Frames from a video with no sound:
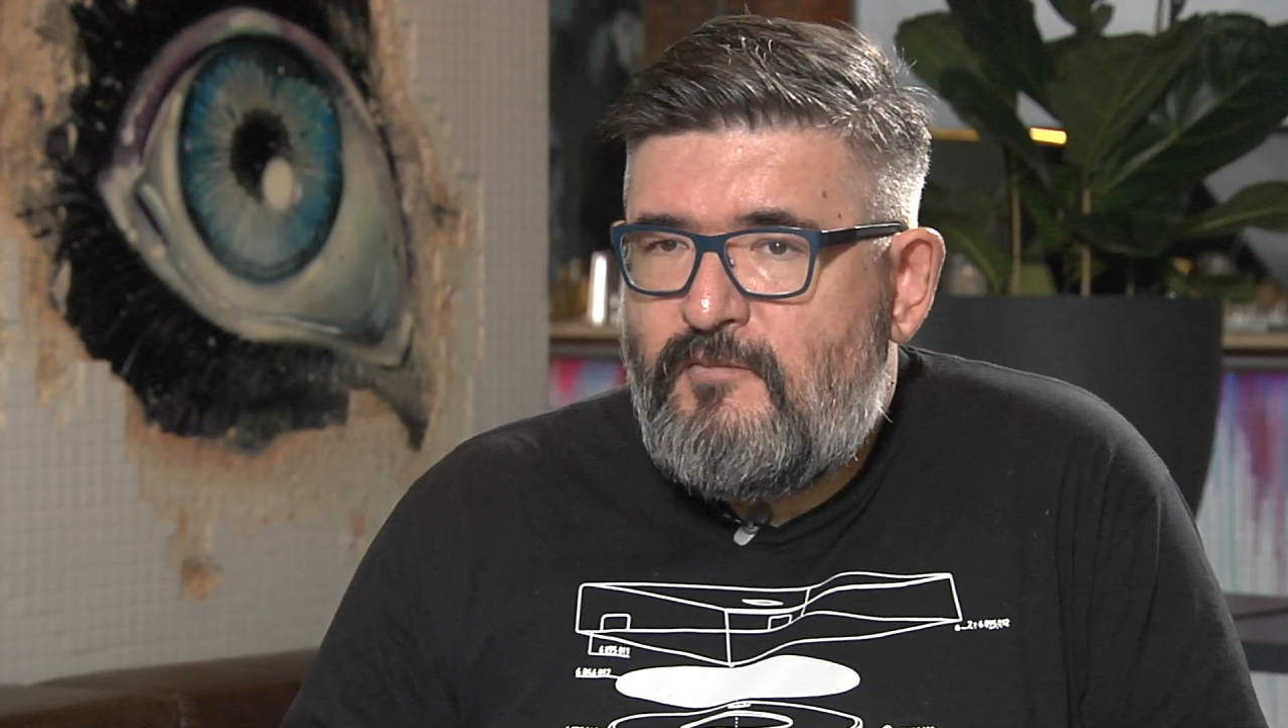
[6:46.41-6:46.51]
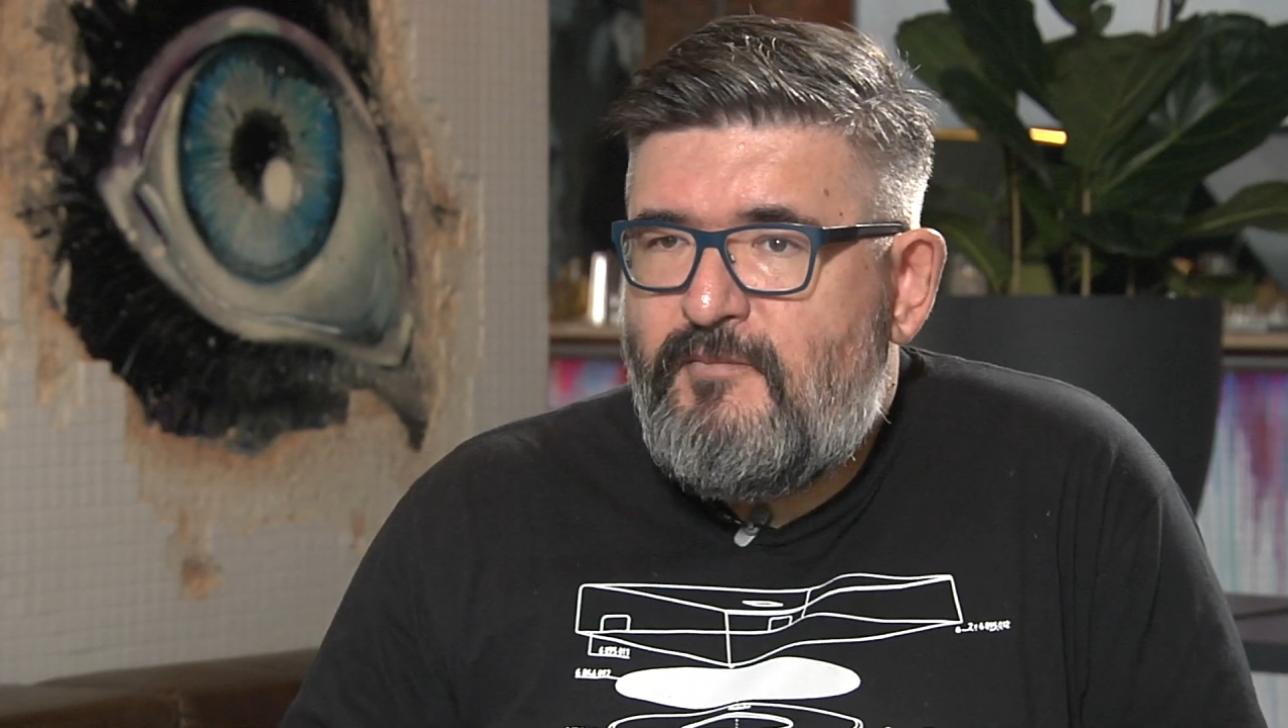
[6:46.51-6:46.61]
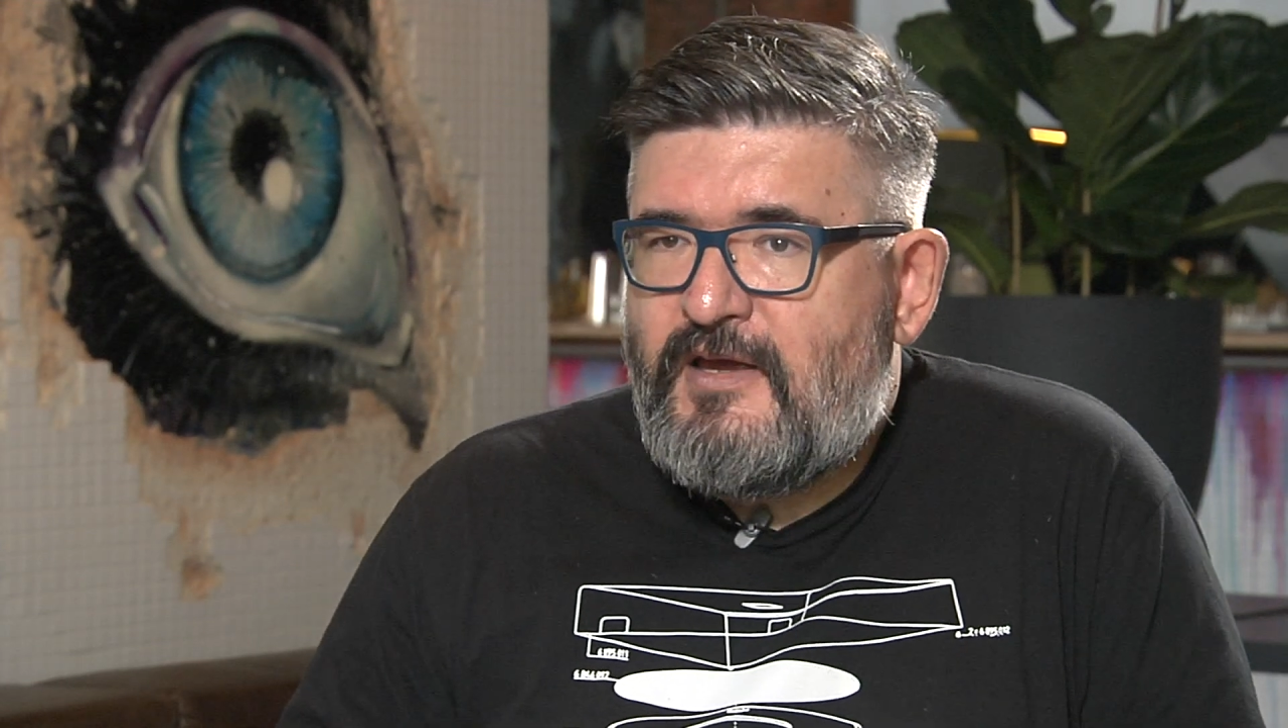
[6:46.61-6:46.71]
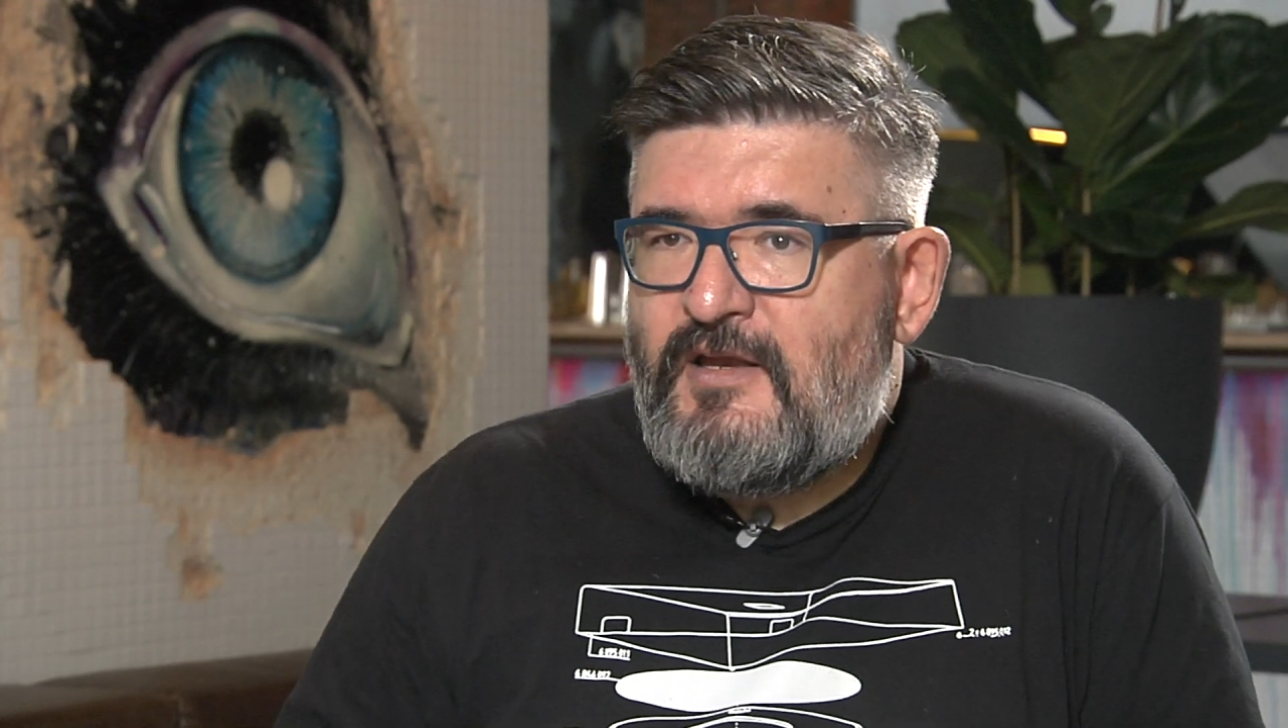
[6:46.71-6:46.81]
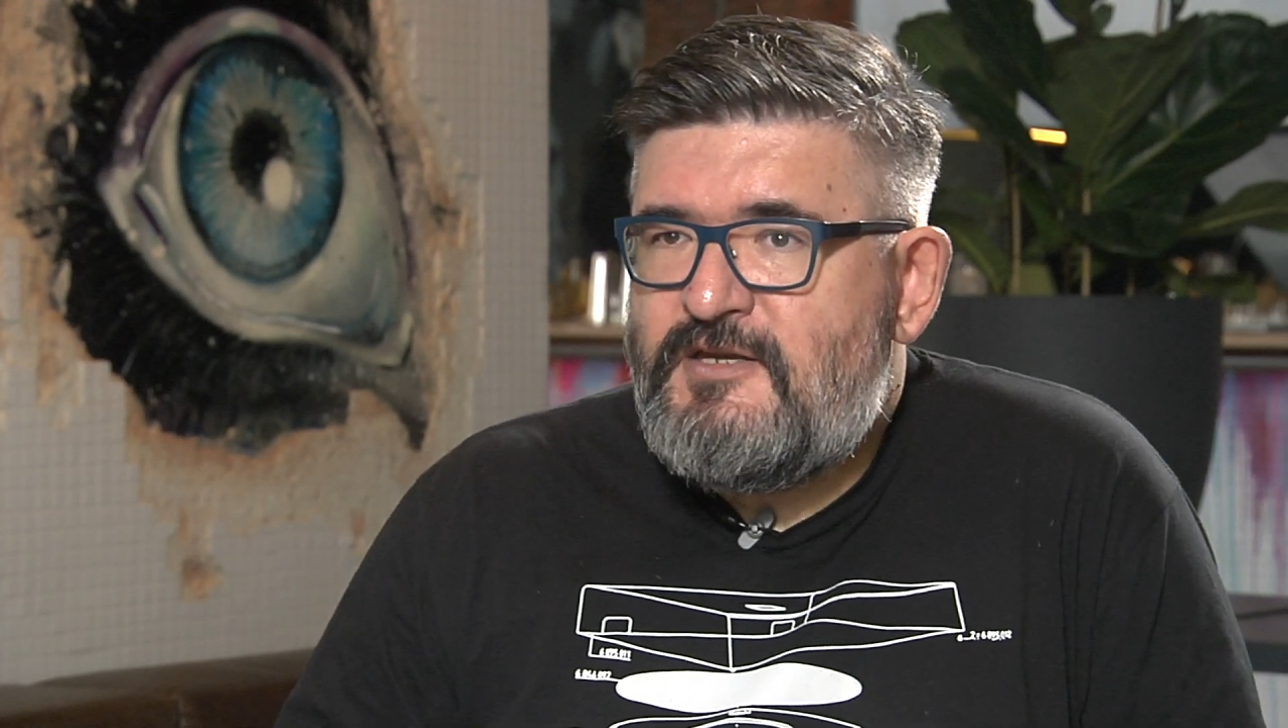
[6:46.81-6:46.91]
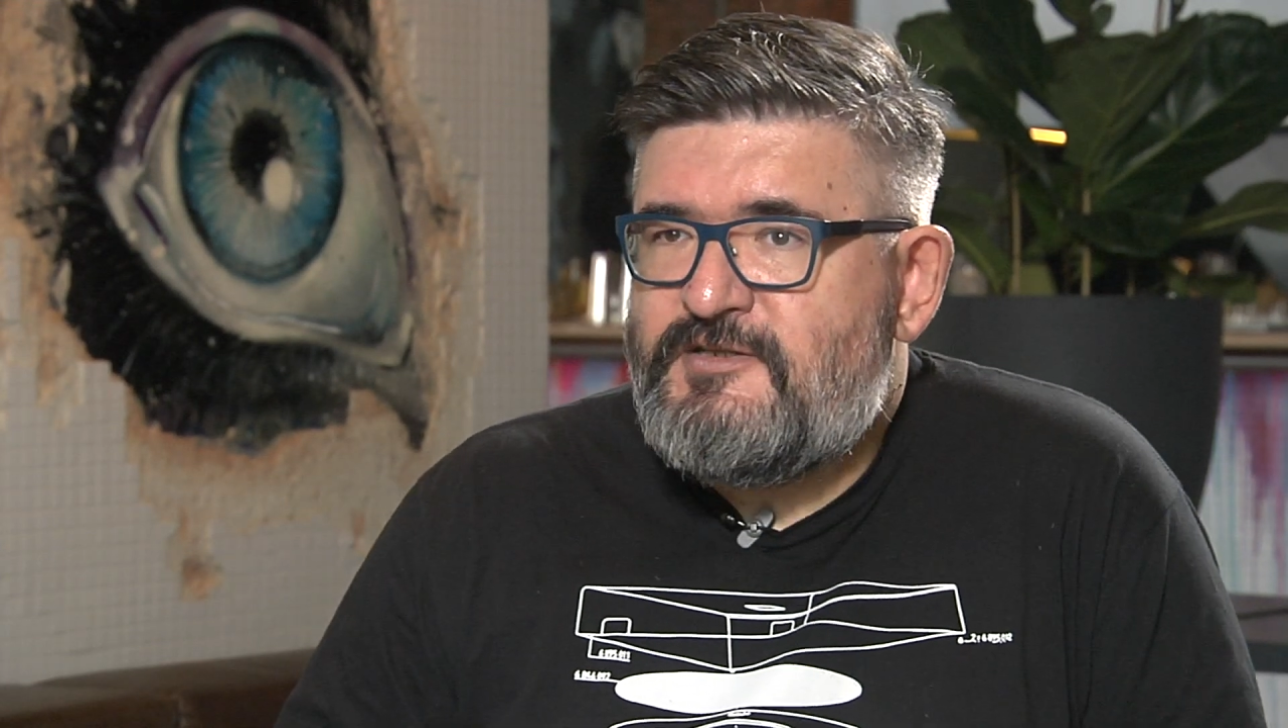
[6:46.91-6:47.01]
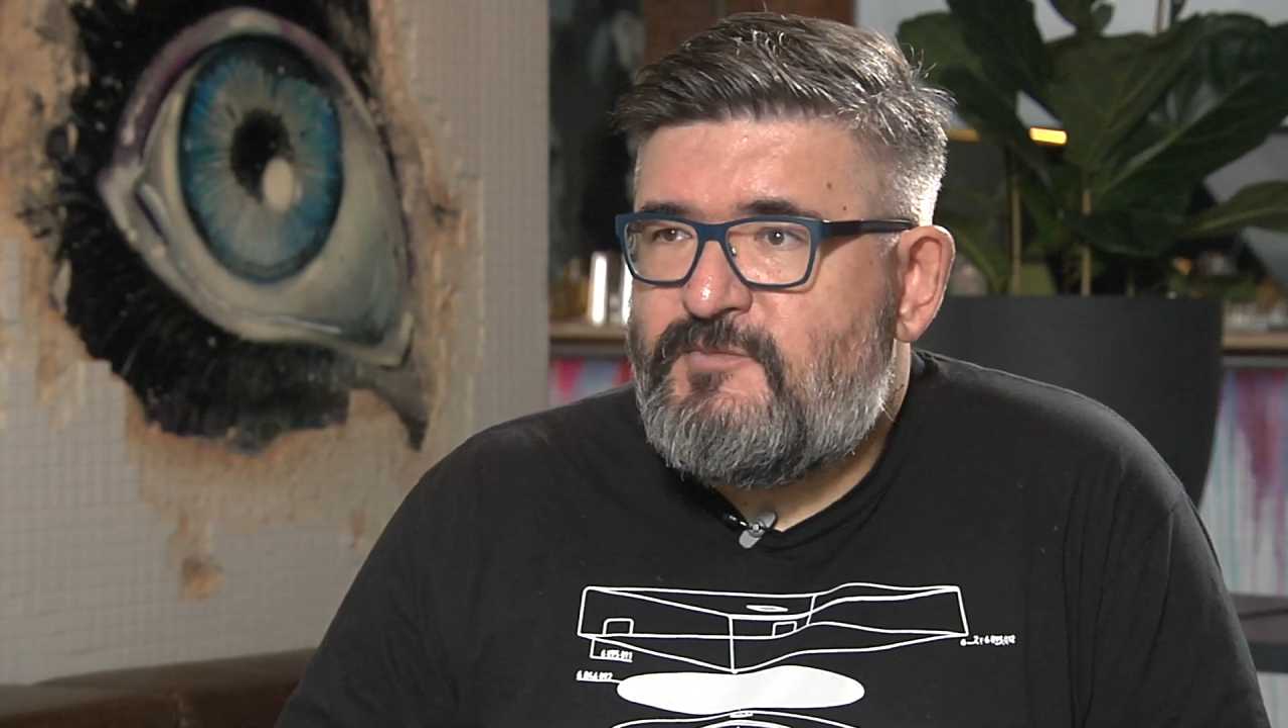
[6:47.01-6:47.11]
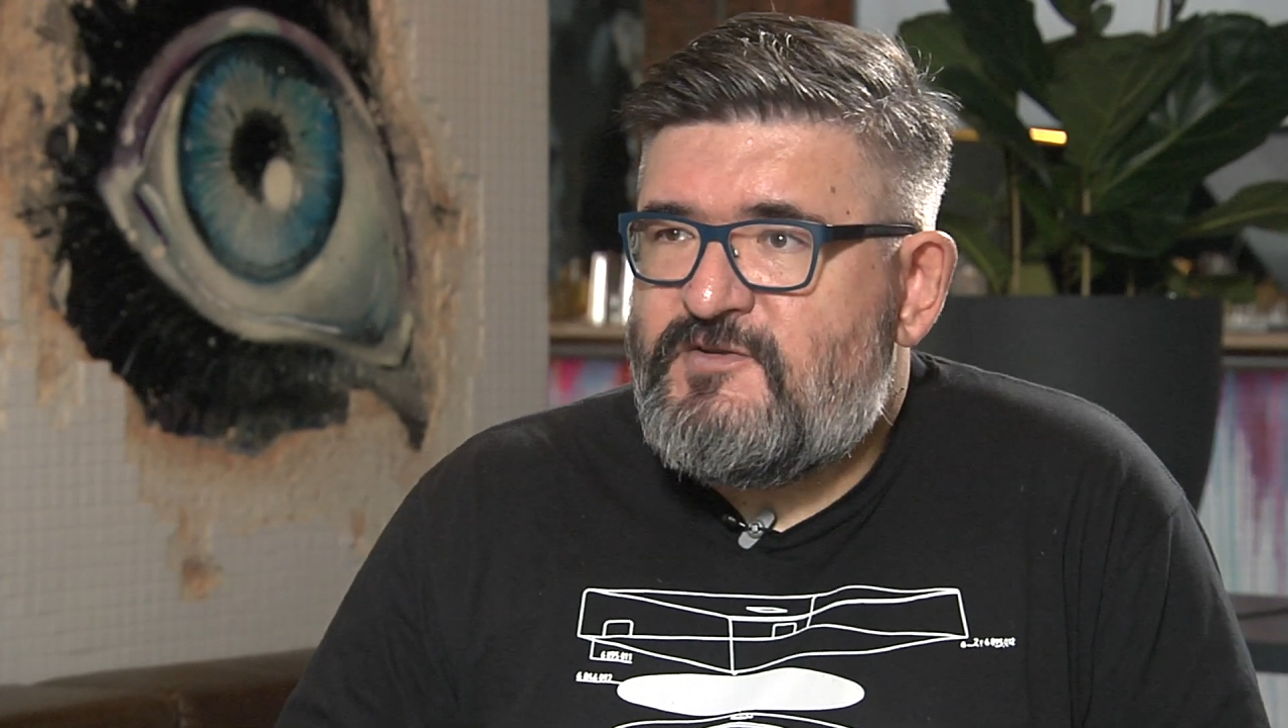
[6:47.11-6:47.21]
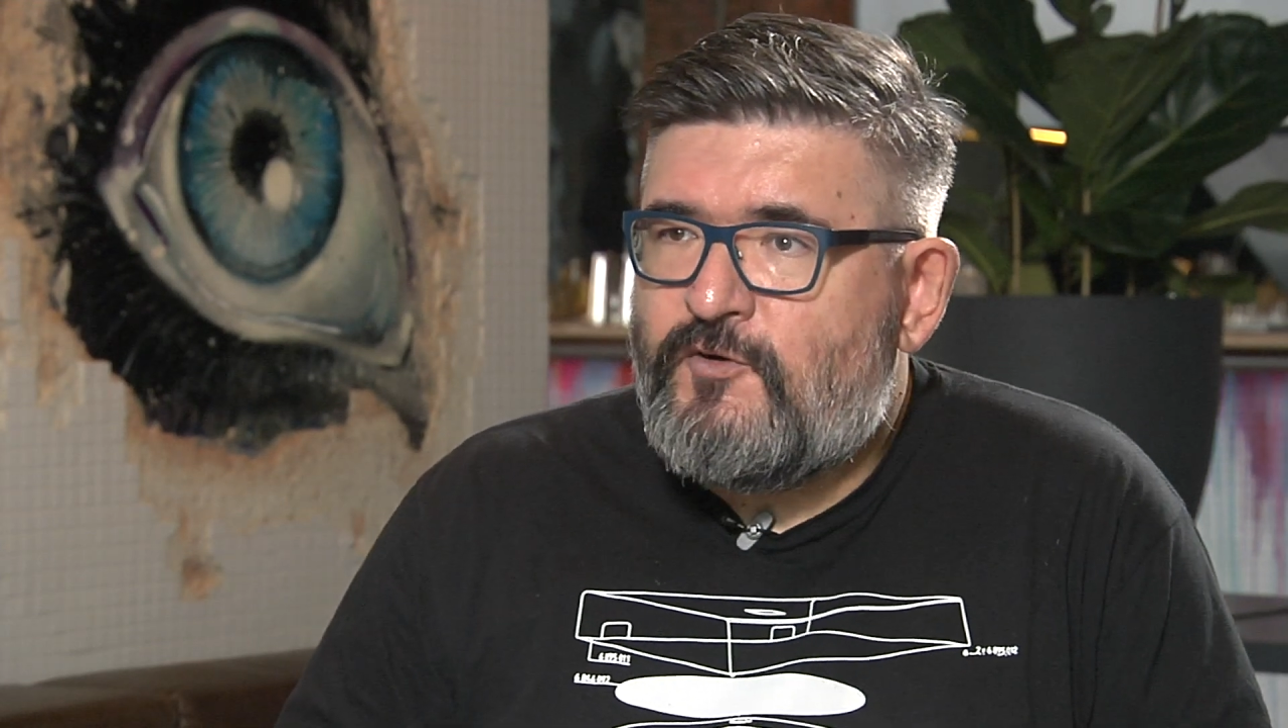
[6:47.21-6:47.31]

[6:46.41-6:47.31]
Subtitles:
are the mechanisms